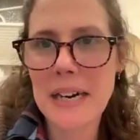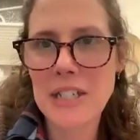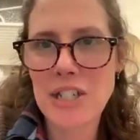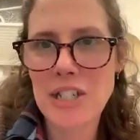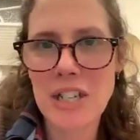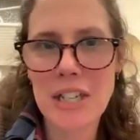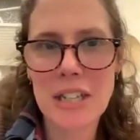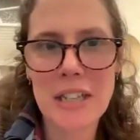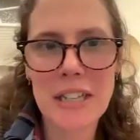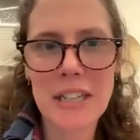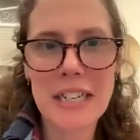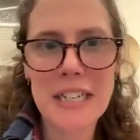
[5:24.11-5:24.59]

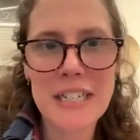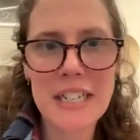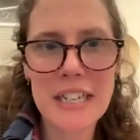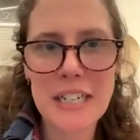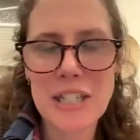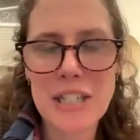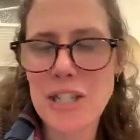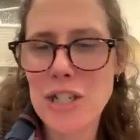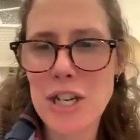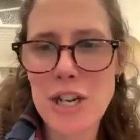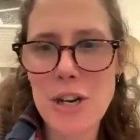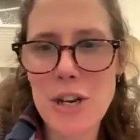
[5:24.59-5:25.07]
she leaned
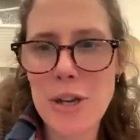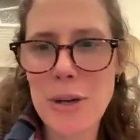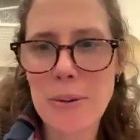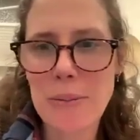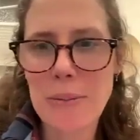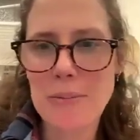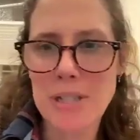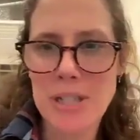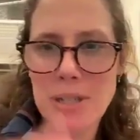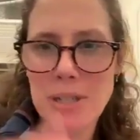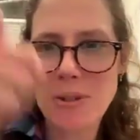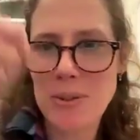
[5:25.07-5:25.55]
in. She
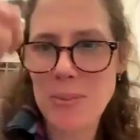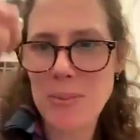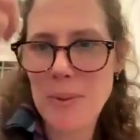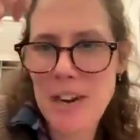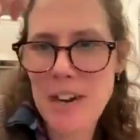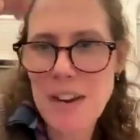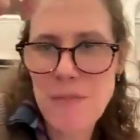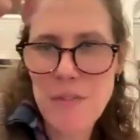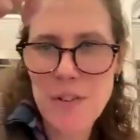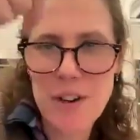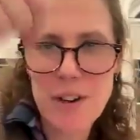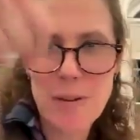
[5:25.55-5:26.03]
knew she was
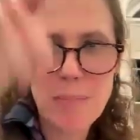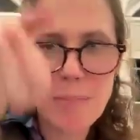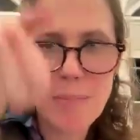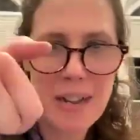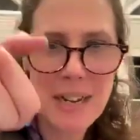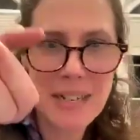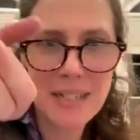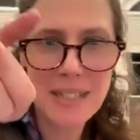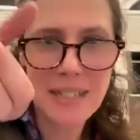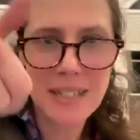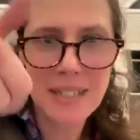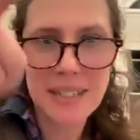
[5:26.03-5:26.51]
ready for her
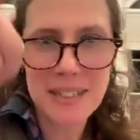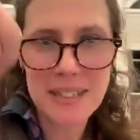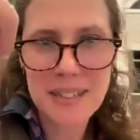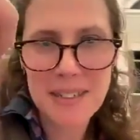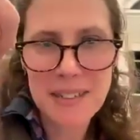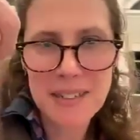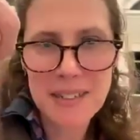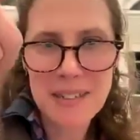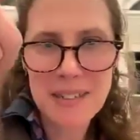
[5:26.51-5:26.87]
blessing.